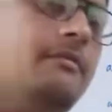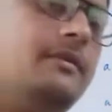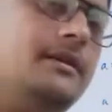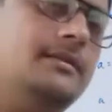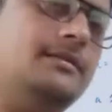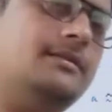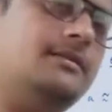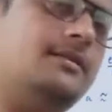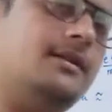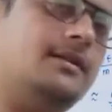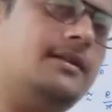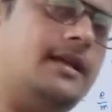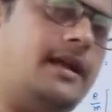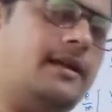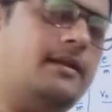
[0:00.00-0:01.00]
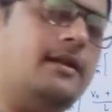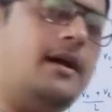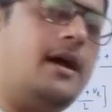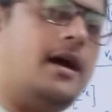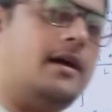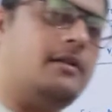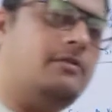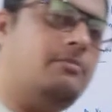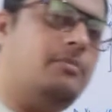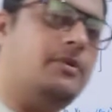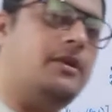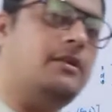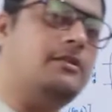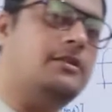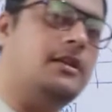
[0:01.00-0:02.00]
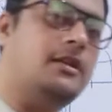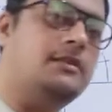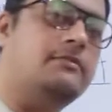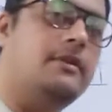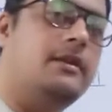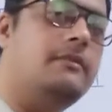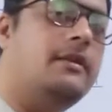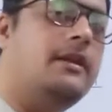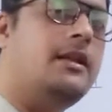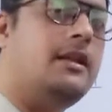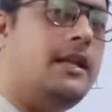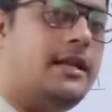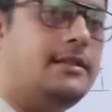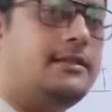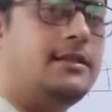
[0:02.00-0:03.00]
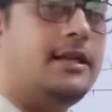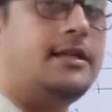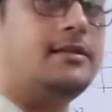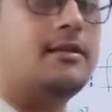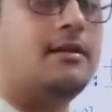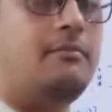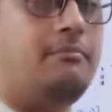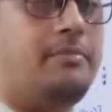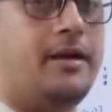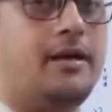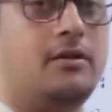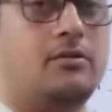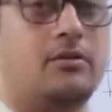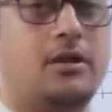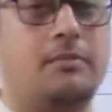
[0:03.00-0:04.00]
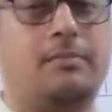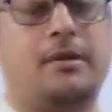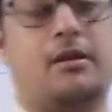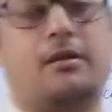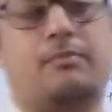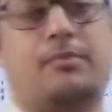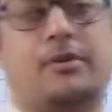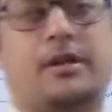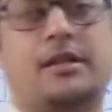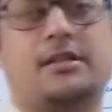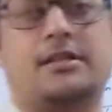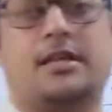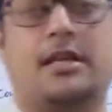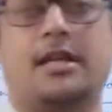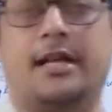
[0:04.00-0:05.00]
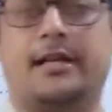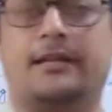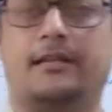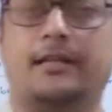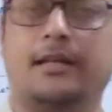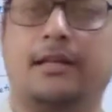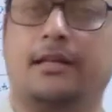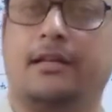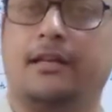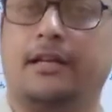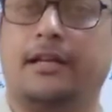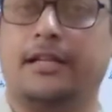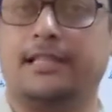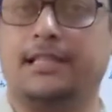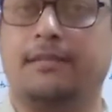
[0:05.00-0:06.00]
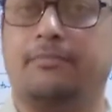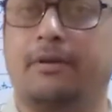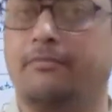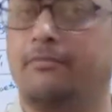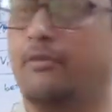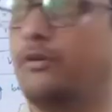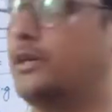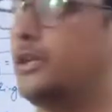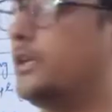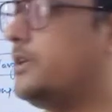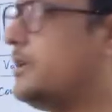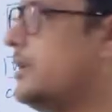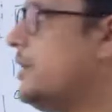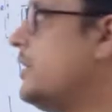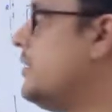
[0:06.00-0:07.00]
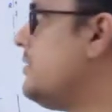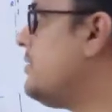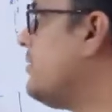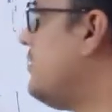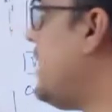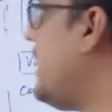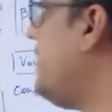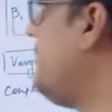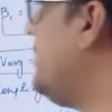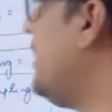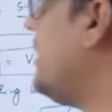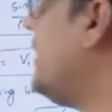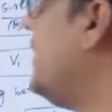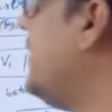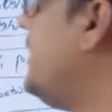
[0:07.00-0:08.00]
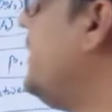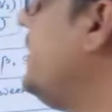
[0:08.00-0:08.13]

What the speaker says: considered that RF potential is very less as compared to repeller potential and the DC beam voltage. So I am neglecting